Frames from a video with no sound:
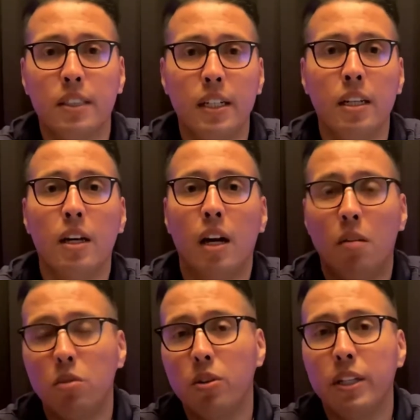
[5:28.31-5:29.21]
I'm
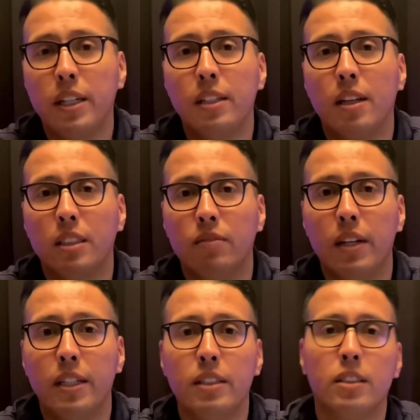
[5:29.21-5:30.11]
located in Las Vegas,
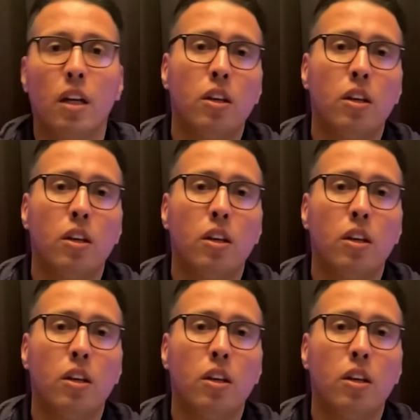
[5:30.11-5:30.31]
so